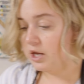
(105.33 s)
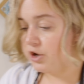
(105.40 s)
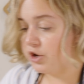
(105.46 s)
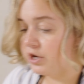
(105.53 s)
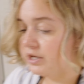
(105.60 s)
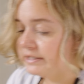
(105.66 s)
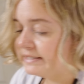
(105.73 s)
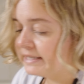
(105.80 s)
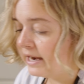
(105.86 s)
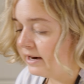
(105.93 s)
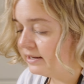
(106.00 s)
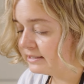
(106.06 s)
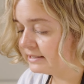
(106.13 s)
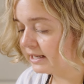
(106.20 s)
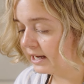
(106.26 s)
you're gonna set
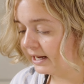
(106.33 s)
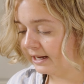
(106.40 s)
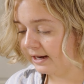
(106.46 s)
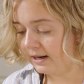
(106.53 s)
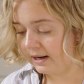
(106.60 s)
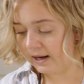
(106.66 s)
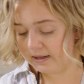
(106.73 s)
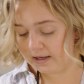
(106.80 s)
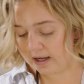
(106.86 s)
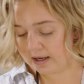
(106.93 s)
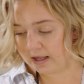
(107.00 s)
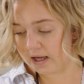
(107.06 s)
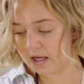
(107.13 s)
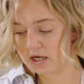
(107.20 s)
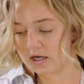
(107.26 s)
it aside and
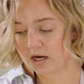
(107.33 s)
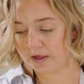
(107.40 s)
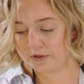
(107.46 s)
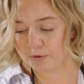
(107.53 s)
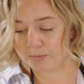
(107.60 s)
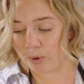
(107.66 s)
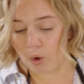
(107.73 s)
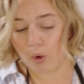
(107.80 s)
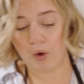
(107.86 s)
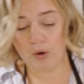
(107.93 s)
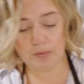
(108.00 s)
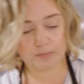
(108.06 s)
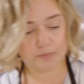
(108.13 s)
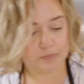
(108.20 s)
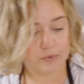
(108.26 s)
get another bowl.